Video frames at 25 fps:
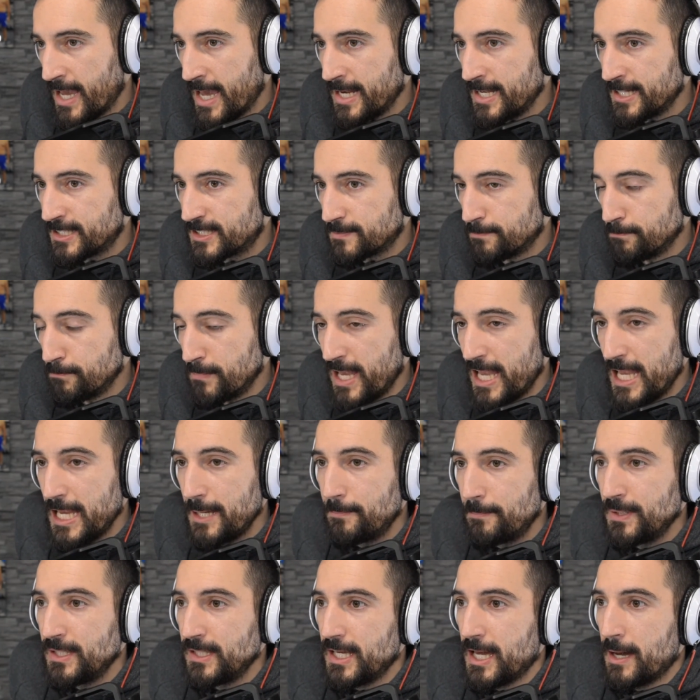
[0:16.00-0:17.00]
And it's
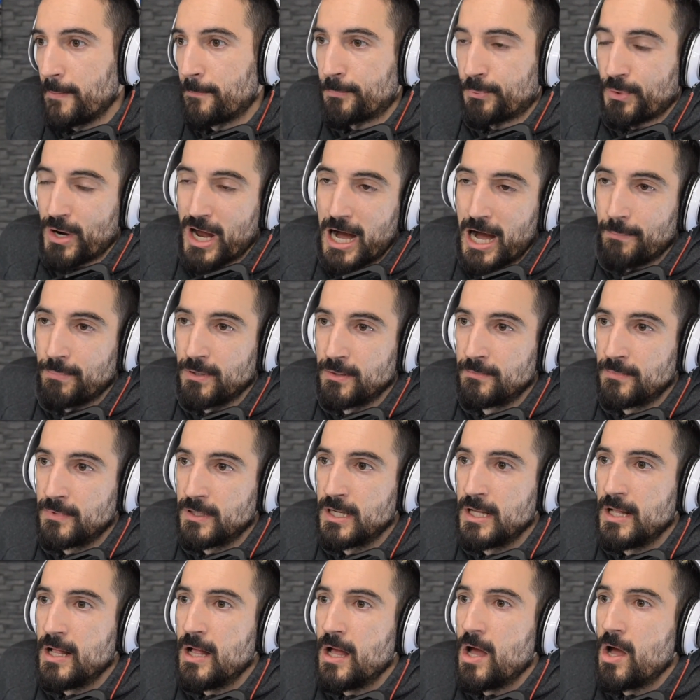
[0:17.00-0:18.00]
maybe a problem
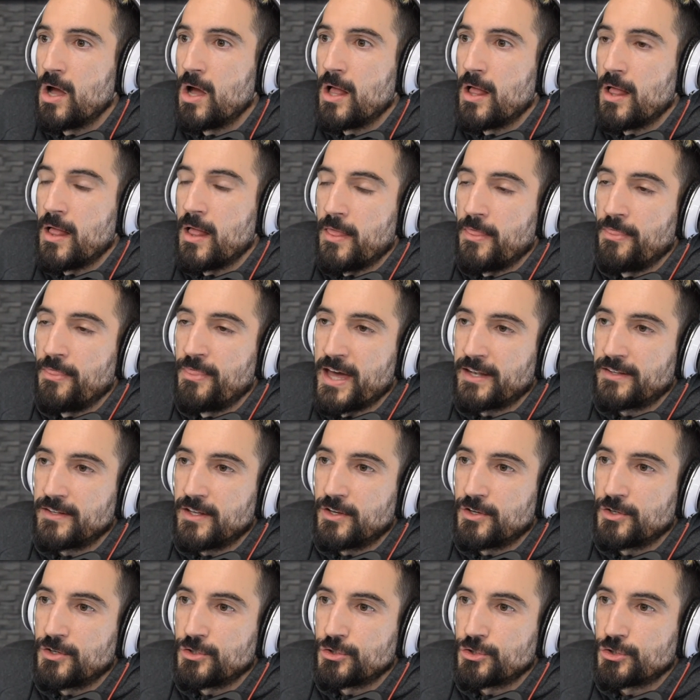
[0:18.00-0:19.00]

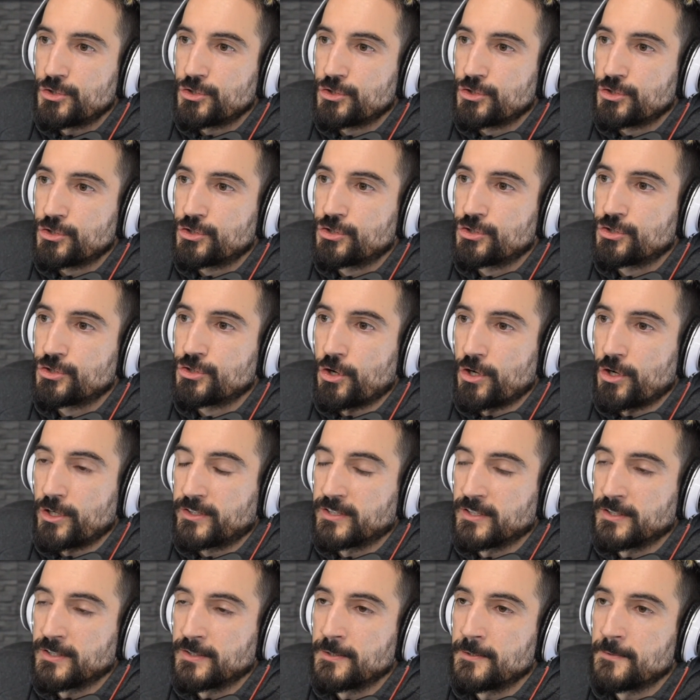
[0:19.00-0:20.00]
that
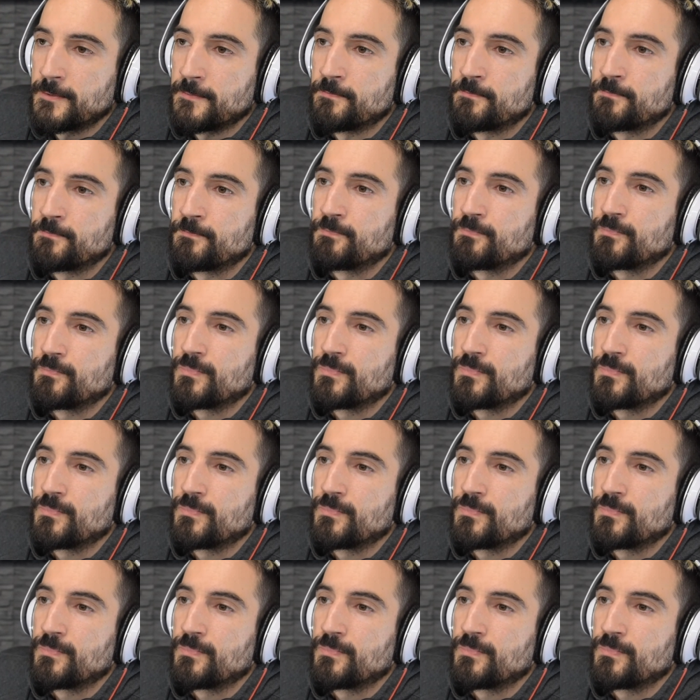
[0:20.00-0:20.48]
certain